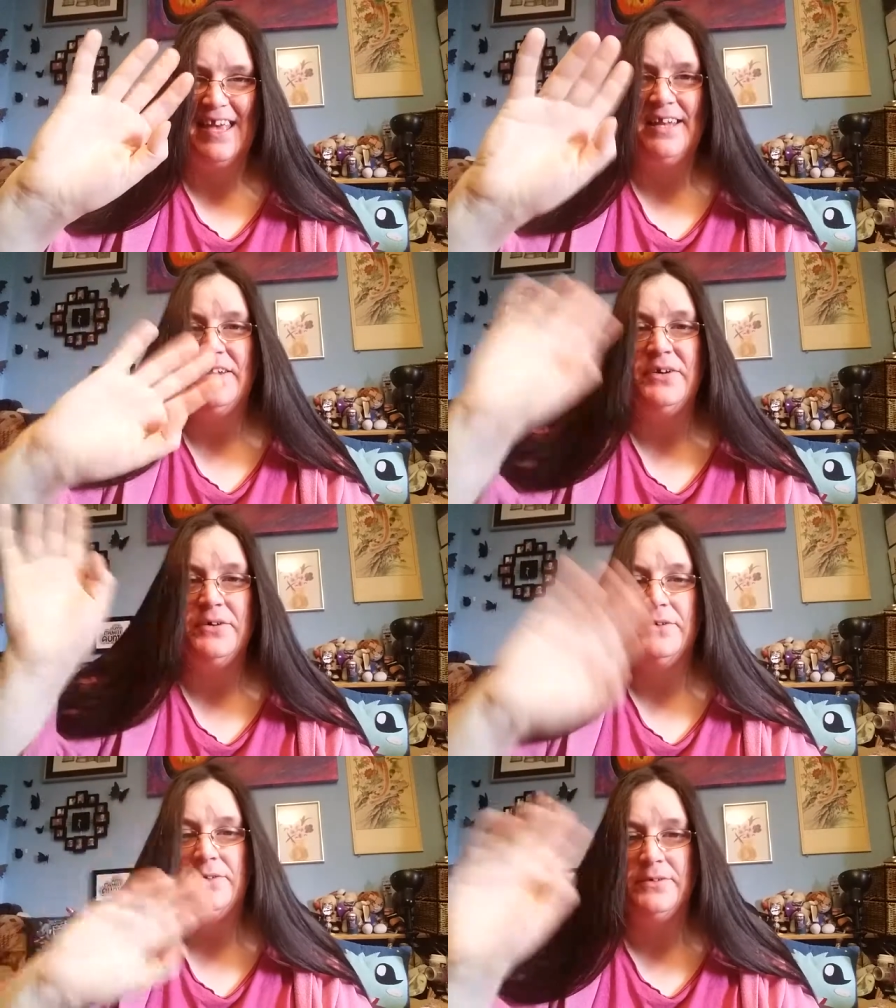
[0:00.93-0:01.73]

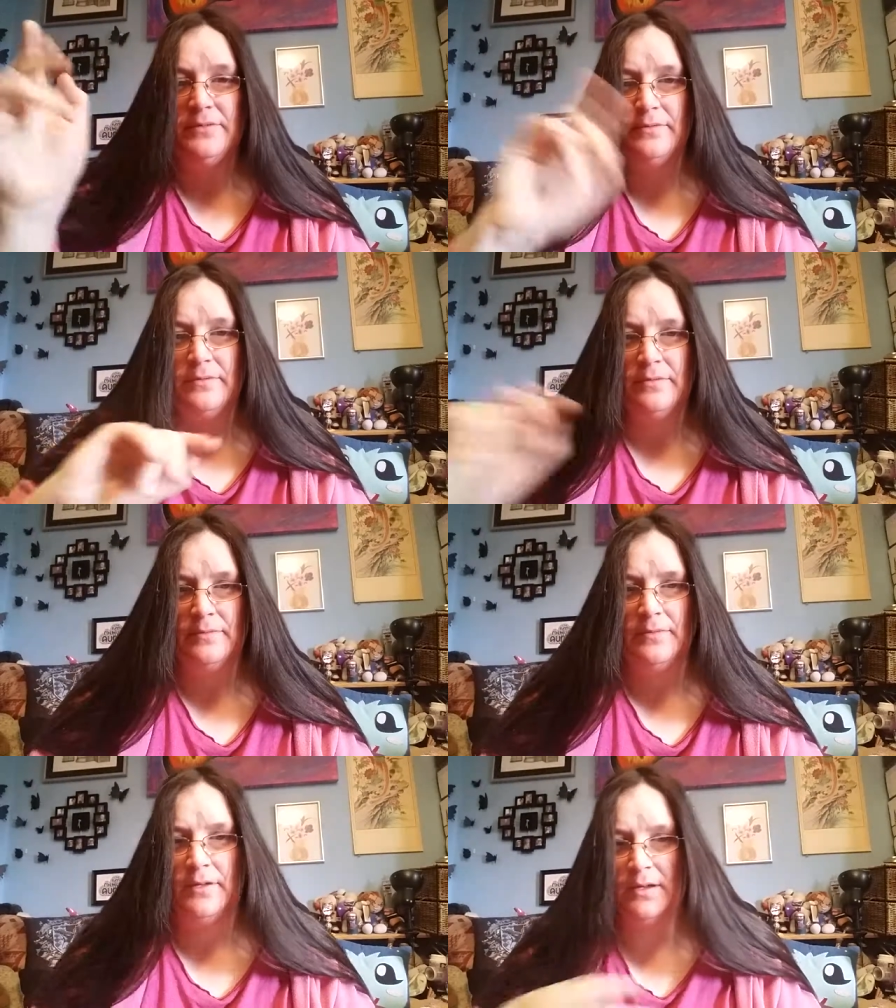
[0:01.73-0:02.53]
Hello!
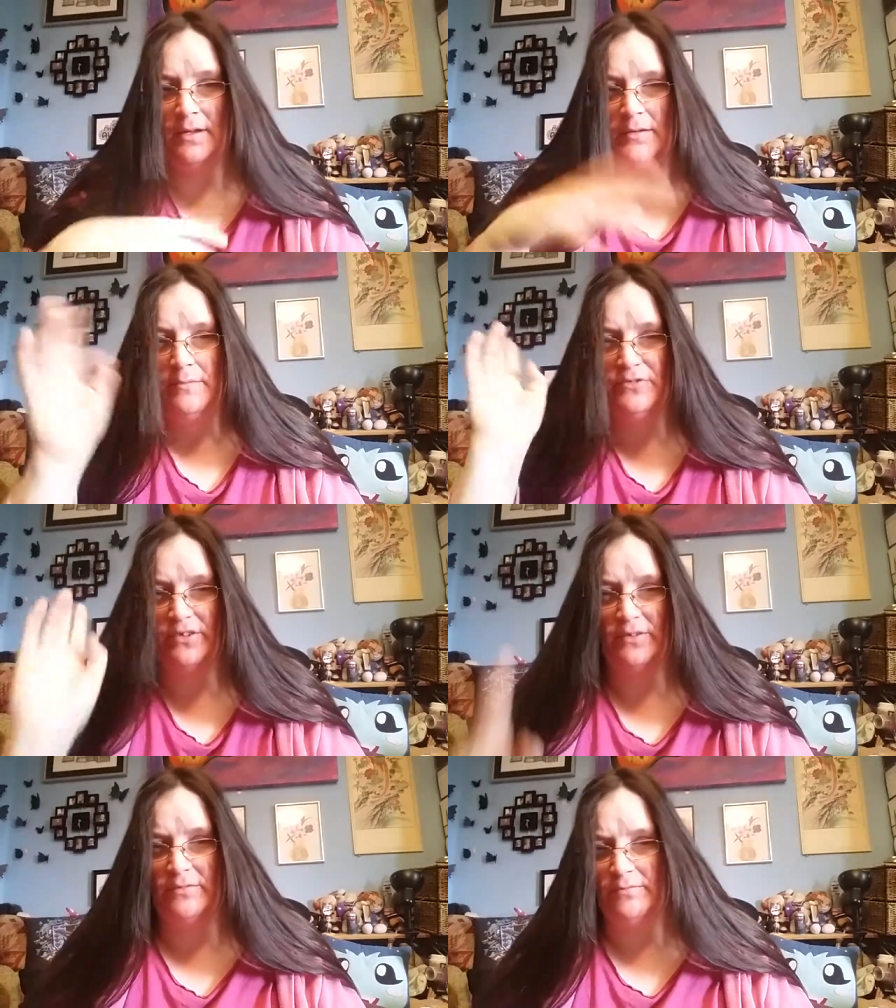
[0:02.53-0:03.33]

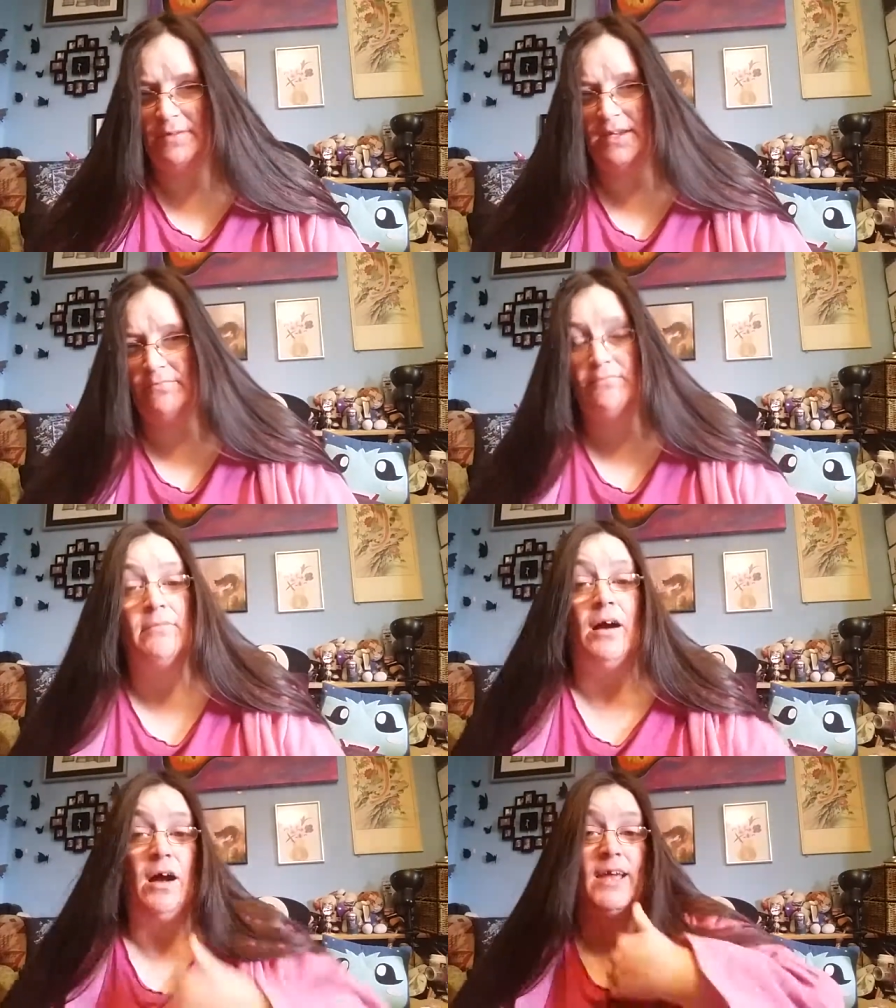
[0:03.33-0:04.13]
Michelle, me,
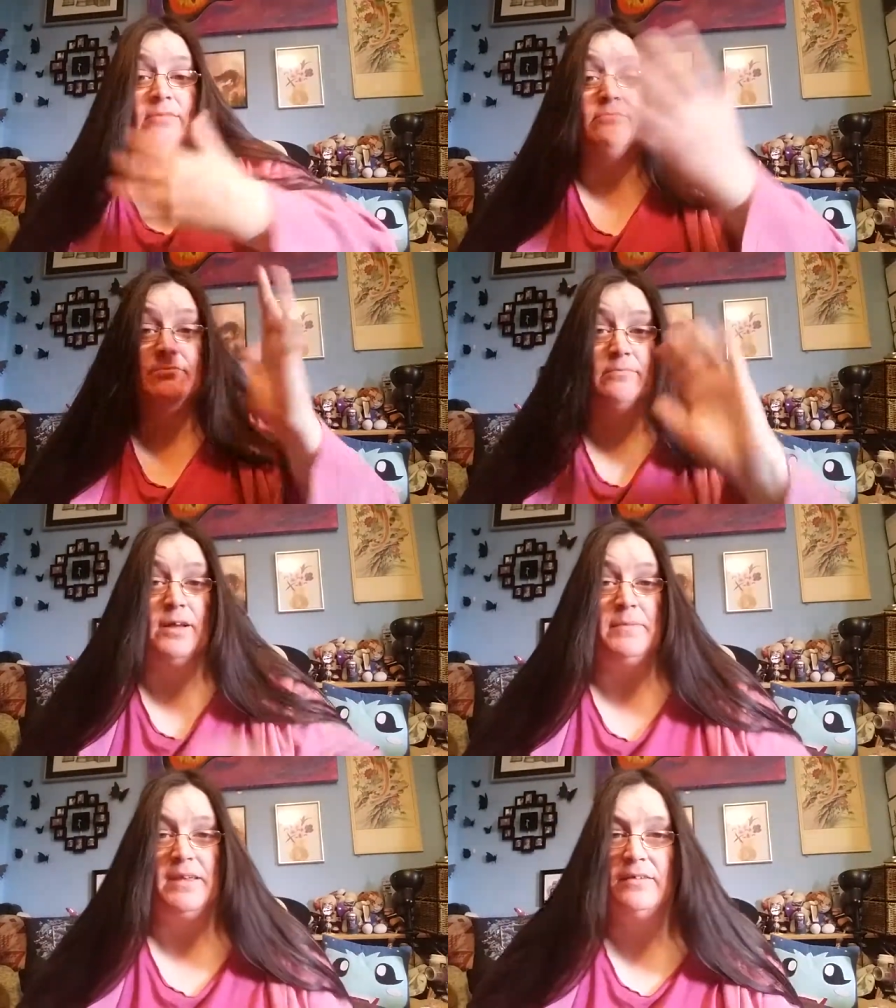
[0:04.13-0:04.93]
hi,
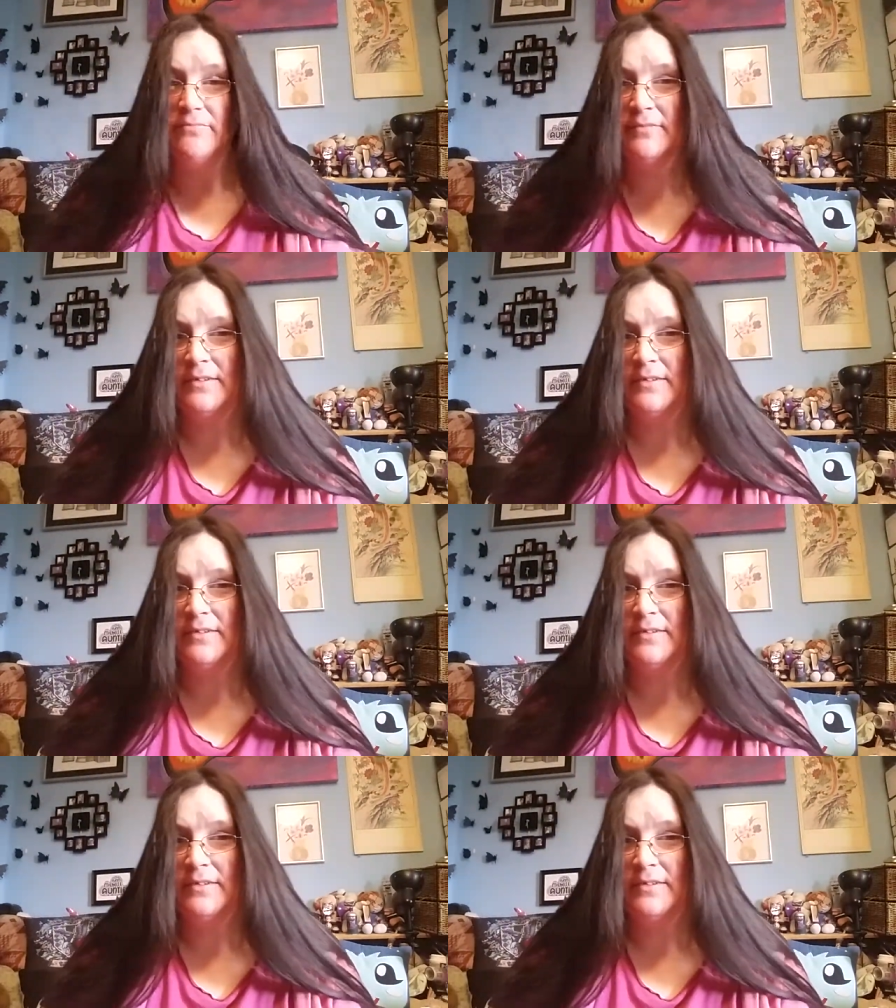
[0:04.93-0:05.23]
I'm here.